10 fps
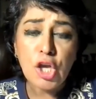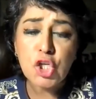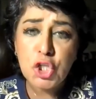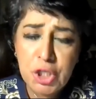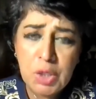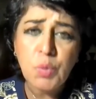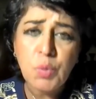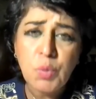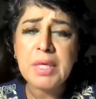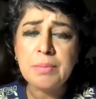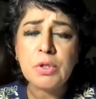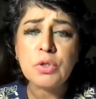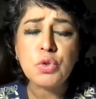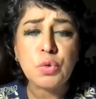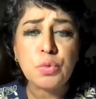she will be
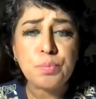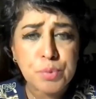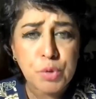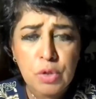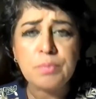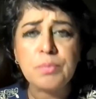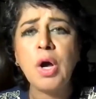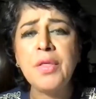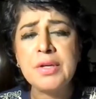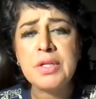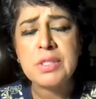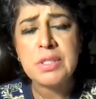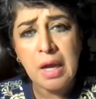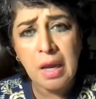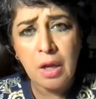able to pull
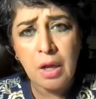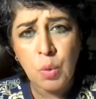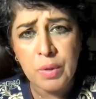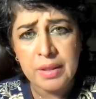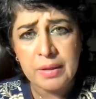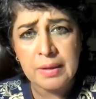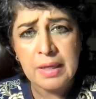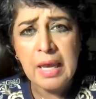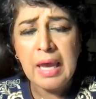others along with her.